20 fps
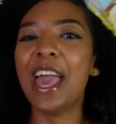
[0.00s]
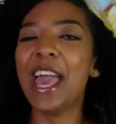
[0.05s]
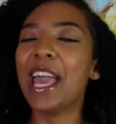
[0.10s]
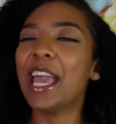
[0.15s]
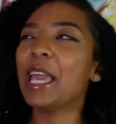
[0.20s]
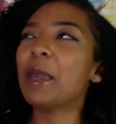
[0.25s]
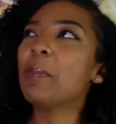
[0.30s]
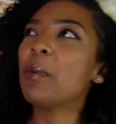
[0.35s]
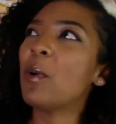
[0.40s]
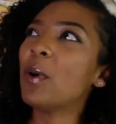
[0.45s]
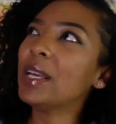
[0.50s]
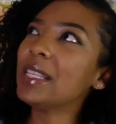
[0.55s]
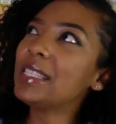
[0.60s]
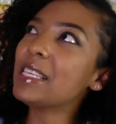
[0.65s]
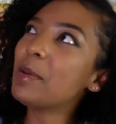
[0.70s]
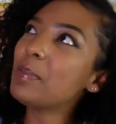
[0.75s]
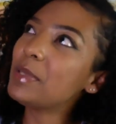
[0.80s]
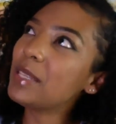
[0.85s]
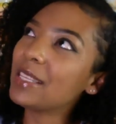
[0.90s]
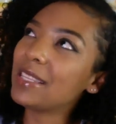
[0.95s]
He points
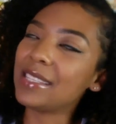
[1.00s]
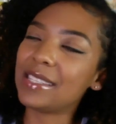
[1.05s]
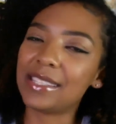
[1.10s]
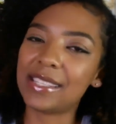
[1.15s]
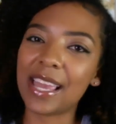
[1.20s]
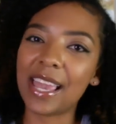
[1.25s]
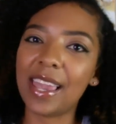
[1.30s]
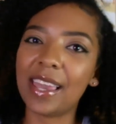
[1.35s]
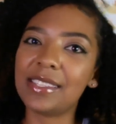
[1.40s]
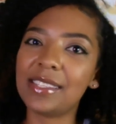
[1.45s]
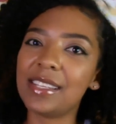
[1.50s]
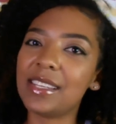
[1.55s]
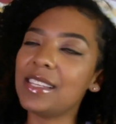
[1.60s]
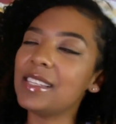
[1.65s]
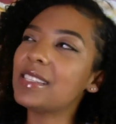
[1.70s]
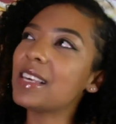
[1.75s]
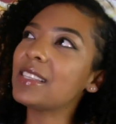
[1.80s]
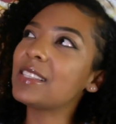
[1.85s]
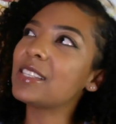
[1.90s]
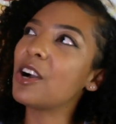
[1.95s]
up to the stands and he
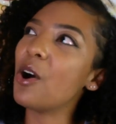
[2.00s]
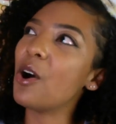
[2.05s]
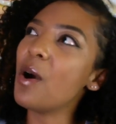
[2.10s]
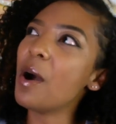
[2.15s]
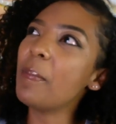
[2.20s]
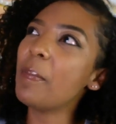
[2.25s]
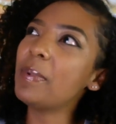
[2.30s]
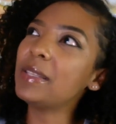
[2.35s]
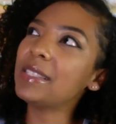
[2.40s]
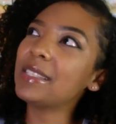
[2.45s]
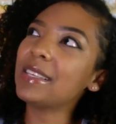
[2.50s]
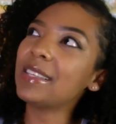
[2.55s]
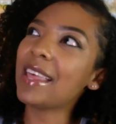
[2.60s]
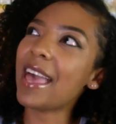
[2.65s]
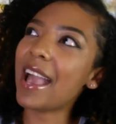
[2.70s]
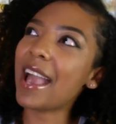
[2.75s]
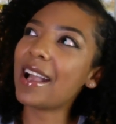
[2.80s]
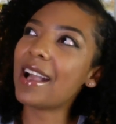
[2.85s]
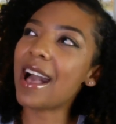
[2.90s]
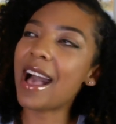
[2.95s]
says, "Go up and see
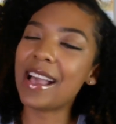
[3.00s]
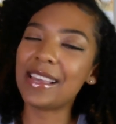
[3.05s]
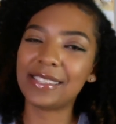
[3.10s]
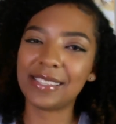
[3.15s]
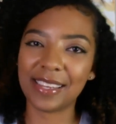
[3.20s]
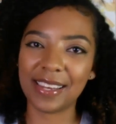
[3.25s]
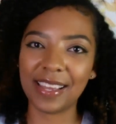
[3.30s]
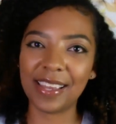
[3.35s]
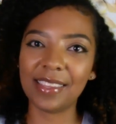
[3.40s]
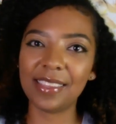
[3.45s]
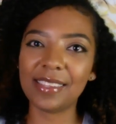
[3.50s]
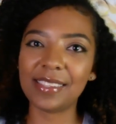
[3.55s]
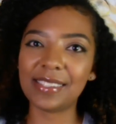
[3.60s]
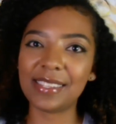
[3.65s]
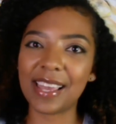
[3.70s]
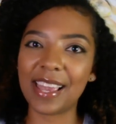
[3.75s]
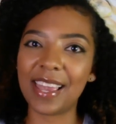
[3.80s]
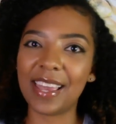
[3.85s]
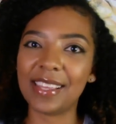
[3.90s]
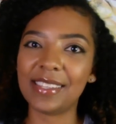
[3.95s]
that guy sitting in the
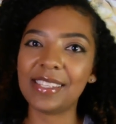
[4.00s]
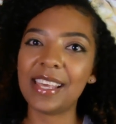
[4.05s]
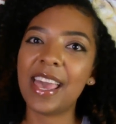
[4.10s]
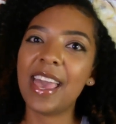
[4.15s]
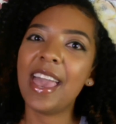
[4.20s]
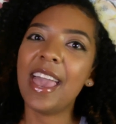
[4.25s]
stands.